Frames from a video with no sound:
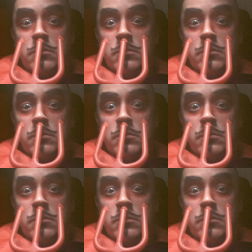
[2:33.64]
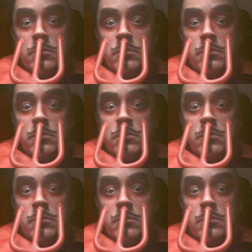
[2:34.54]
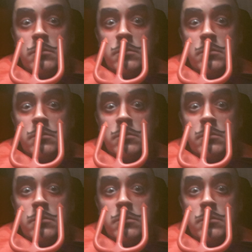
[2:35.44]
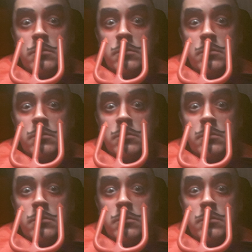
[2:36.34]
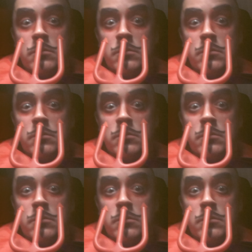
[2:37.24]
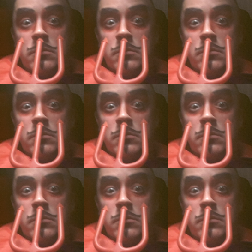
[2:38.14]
[no speech]